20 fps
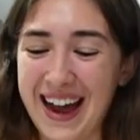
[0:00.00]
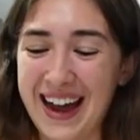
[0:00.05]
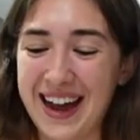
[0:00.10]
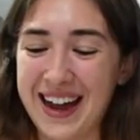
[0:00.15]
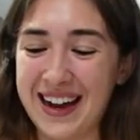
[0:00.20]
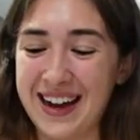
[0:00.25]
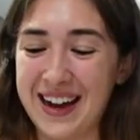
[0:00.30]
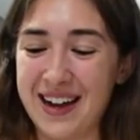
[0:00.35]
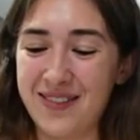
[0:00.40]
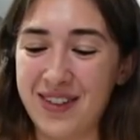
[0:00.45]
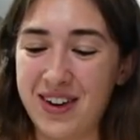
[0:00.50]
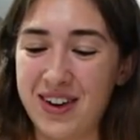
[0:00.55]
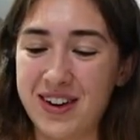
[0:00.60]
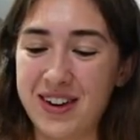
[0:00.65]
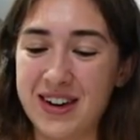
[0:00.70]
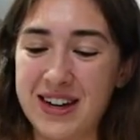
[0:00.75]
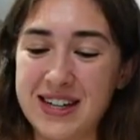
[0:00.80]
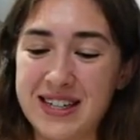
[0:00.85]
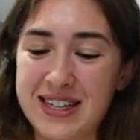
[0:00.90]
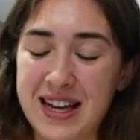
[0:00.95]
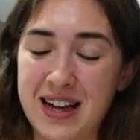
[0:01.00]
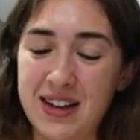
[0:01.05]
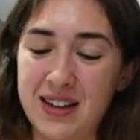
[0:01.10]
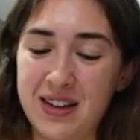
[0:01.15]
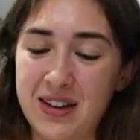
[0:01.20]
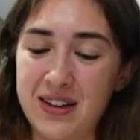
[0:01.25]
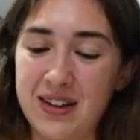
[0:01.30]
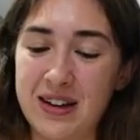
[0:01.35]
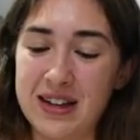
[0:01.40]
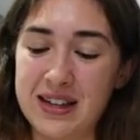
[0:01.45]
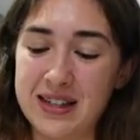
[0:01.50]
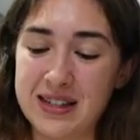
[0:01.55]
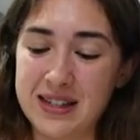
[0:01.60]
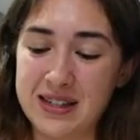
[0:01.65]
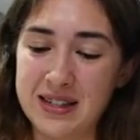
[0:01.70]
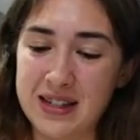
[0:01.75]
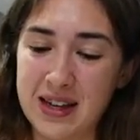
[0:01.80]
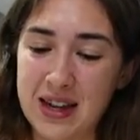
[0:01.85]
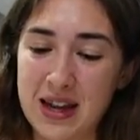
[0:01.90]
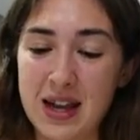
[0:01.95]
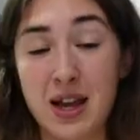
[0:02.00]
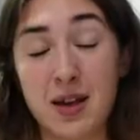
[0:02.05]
And I'm not going to tell Lewis,